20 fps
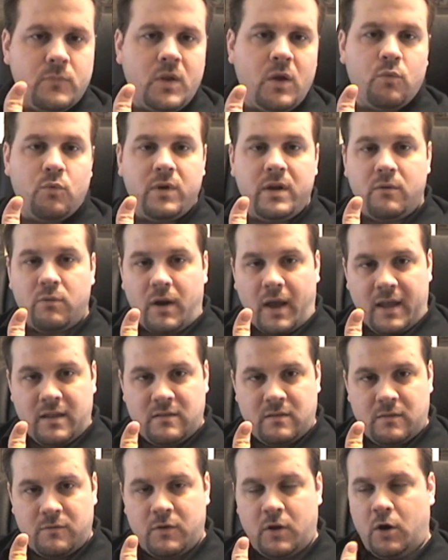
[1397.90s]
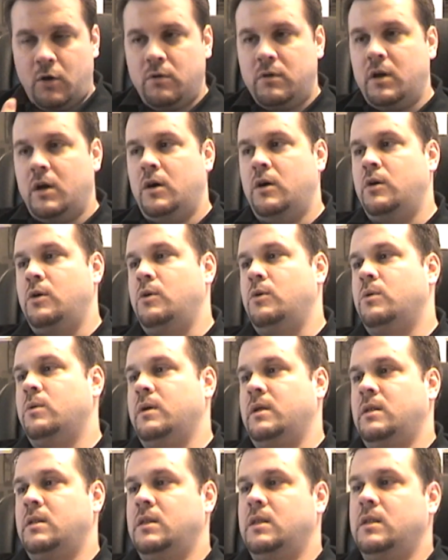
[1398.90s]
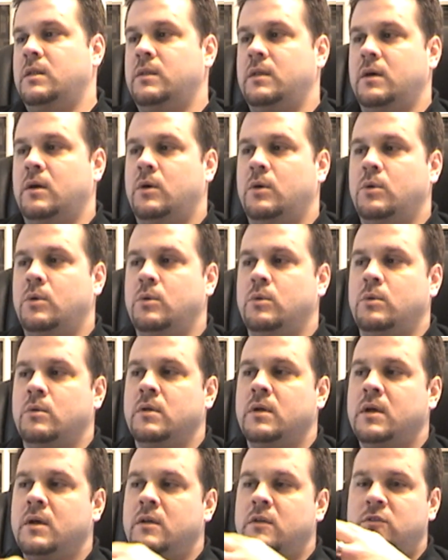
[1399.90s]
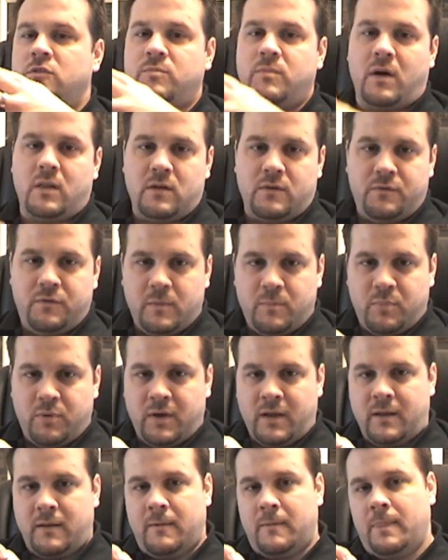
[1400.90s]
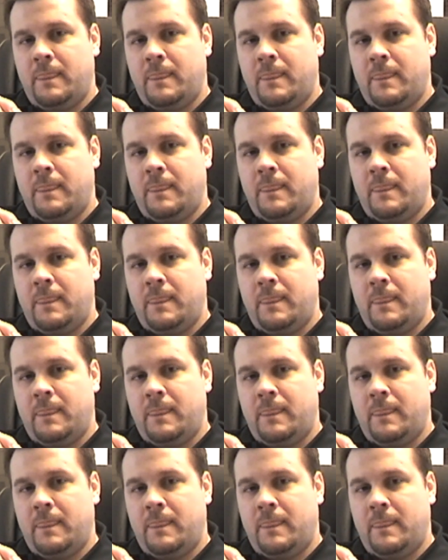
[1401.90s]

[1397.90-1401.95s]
rewrites of Cocoa and the whole smaller footprint.